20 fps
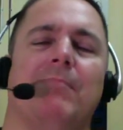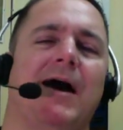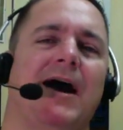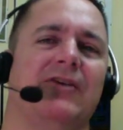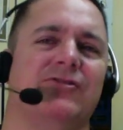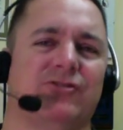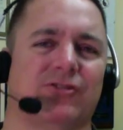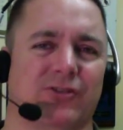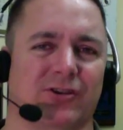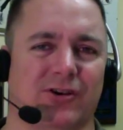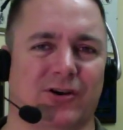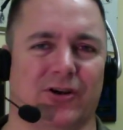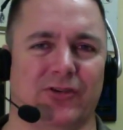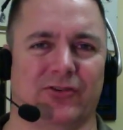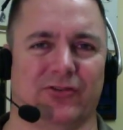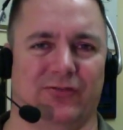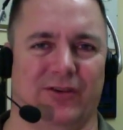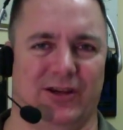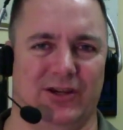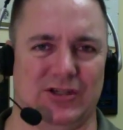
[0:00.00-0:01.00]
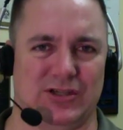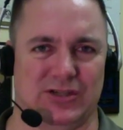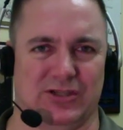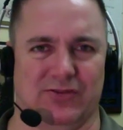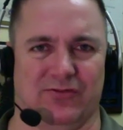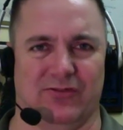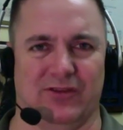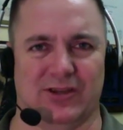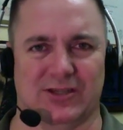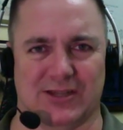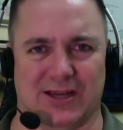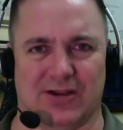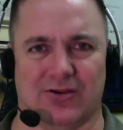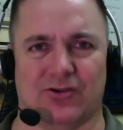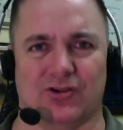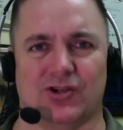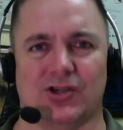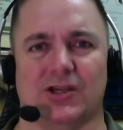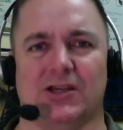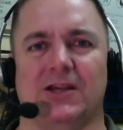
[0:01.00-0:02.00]
master the cultivation of this
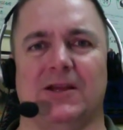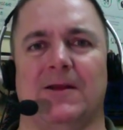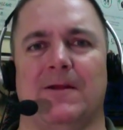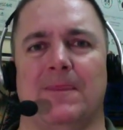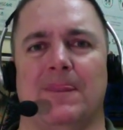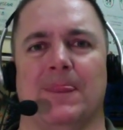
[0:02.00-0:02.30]
energy